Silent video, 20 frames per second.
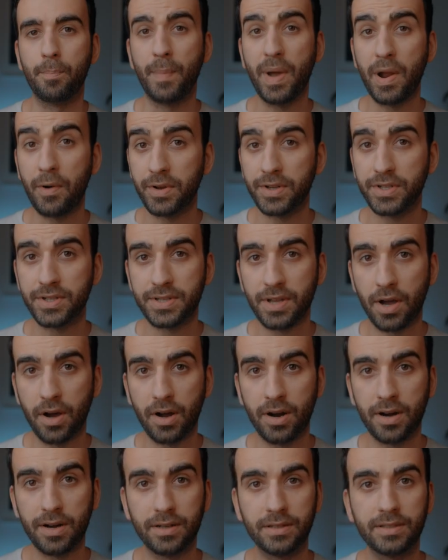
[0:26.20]
marriage is
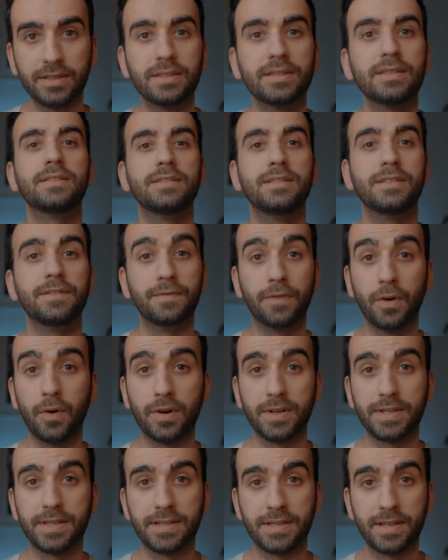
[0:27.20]
hard,
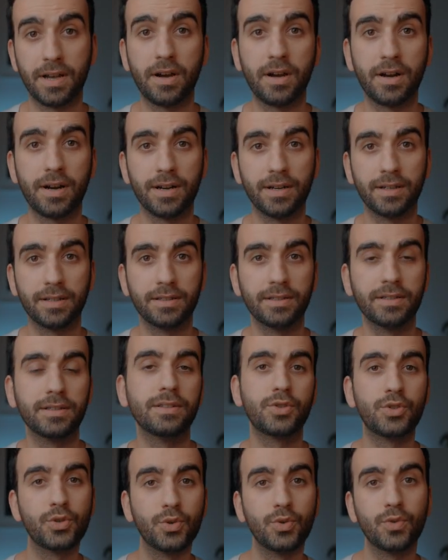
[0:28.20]
divorce is hard,
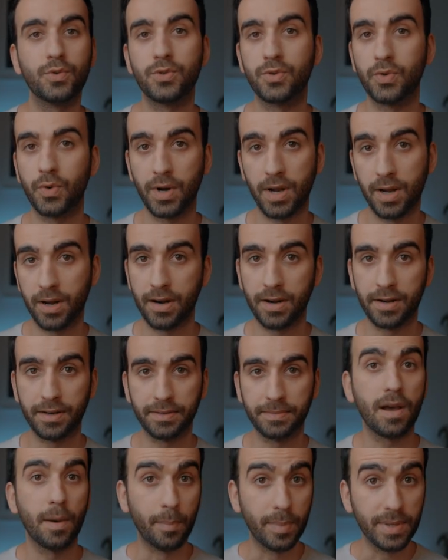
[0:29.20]
choose your
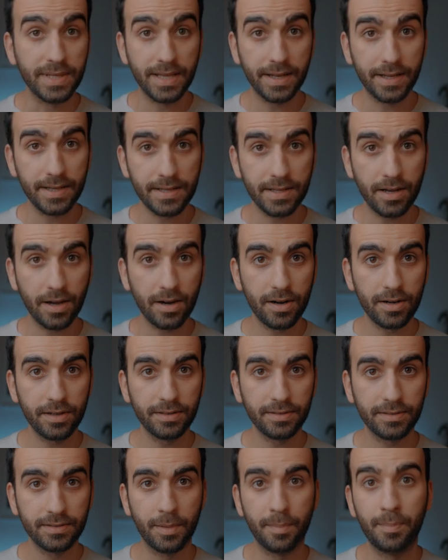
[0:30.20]
heart. Obesity is
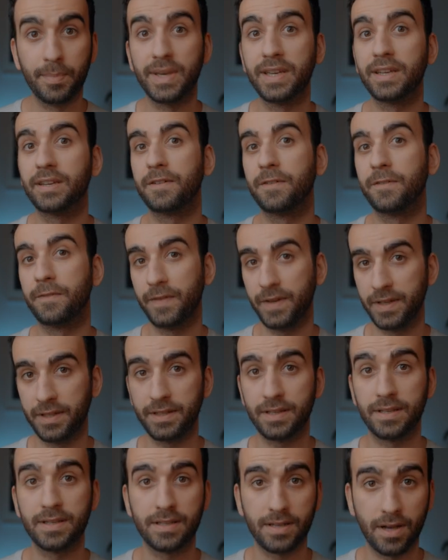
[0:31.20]
hard, being
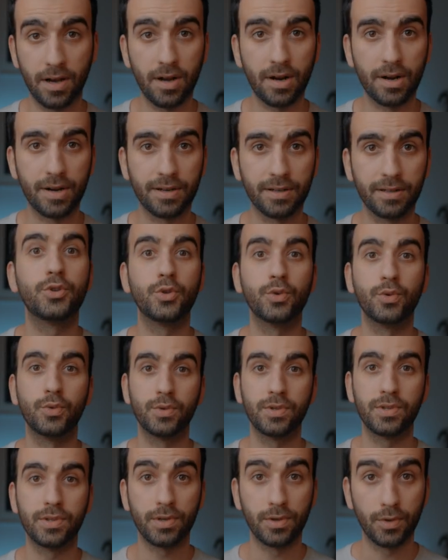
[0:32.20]
fit is hard,
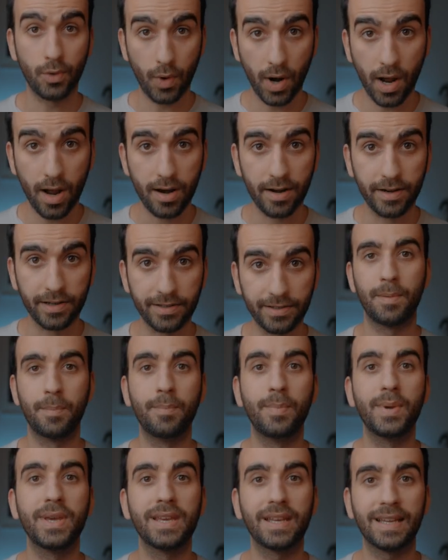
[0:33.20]
choose your heart.
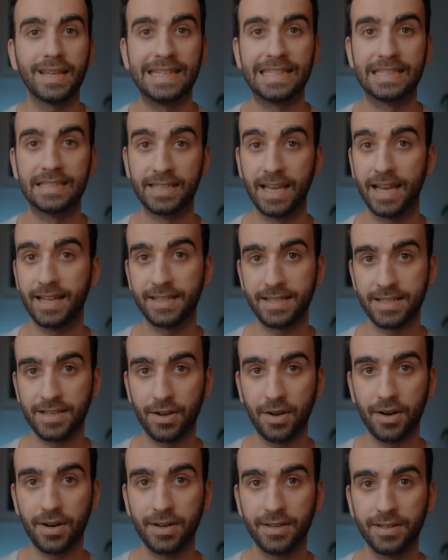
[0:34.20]
Being in debt is
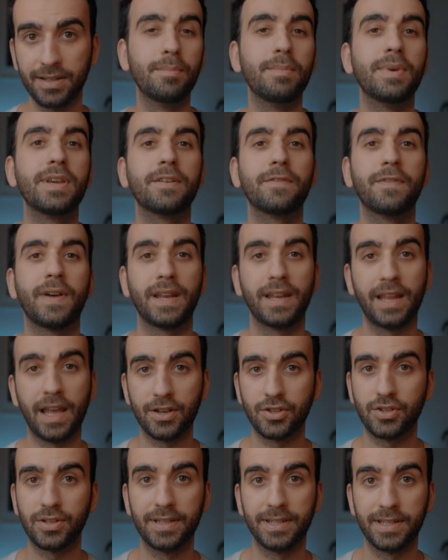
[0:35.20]
hard, being
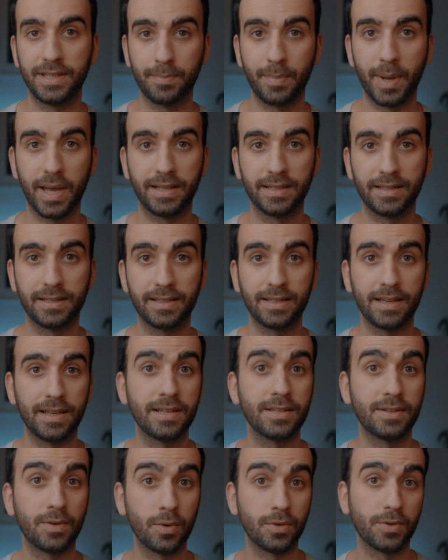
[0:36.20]
financially independent
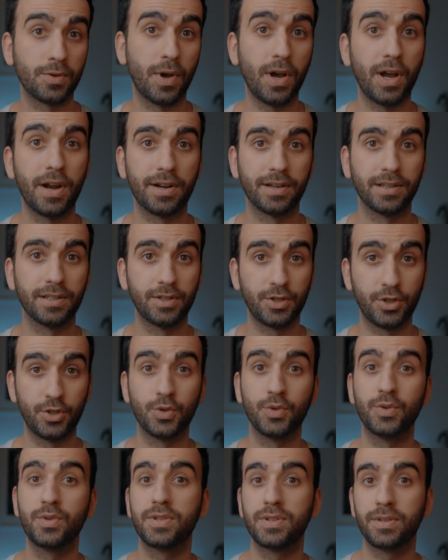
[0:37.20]
is also hard,
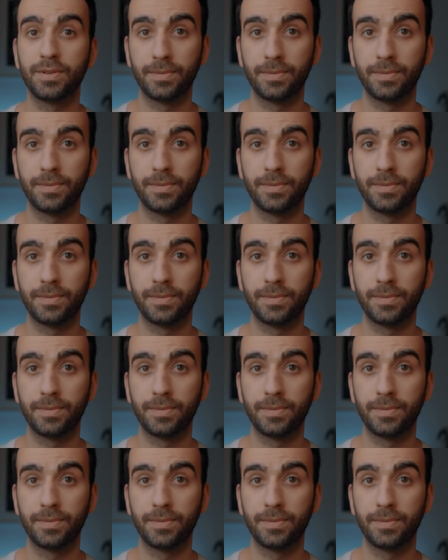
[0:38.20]
choose